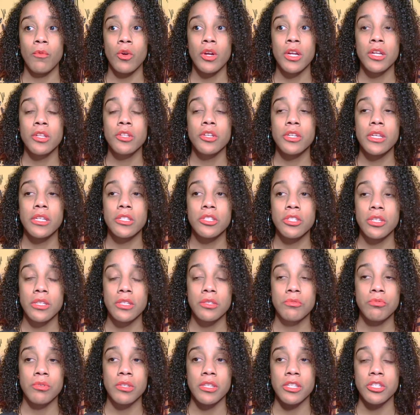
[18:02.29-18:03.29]
we're going to look into
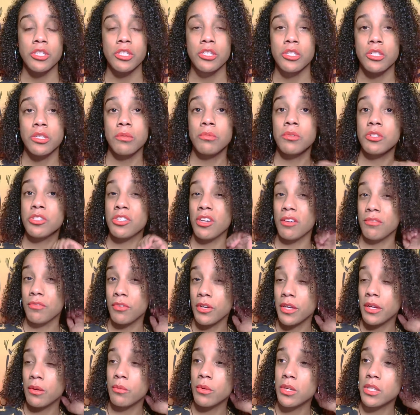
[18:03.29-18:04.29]
his relationship with
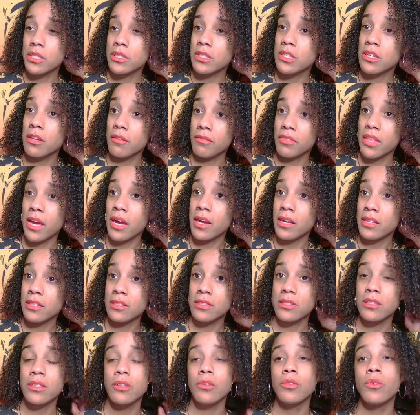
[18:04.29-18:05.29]
jeffree and want to see if that
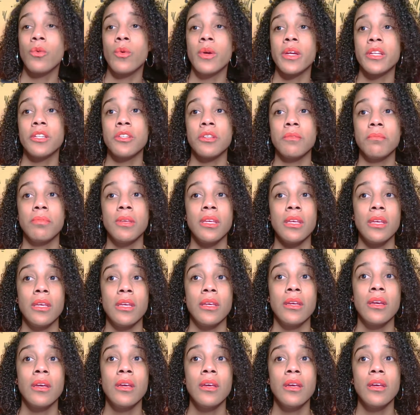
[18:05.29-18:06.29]
is still going to
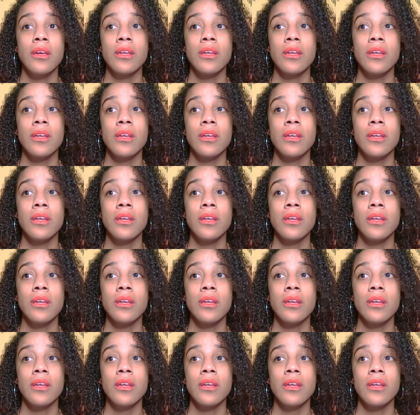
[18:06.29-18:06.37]
be